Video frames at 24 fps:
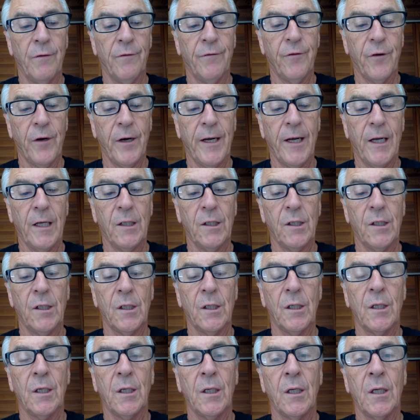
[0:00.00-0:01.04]
France.
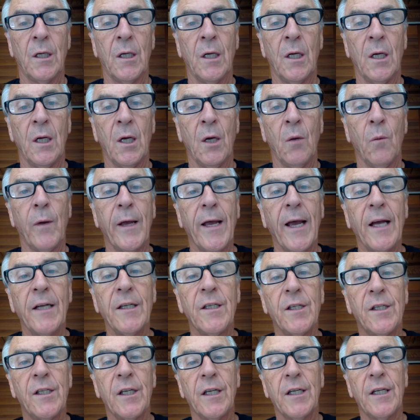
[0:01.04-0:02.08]
We had
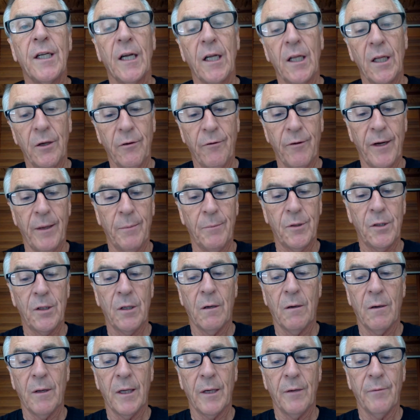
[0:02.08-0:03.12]
to send telegrams to
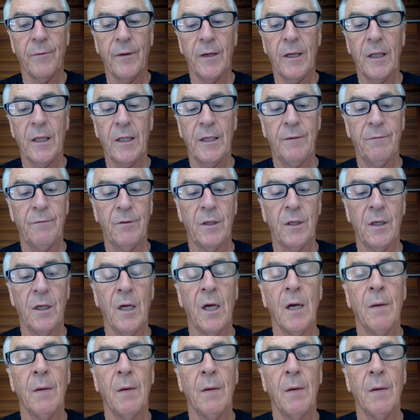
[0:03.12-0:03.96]
all our relatives.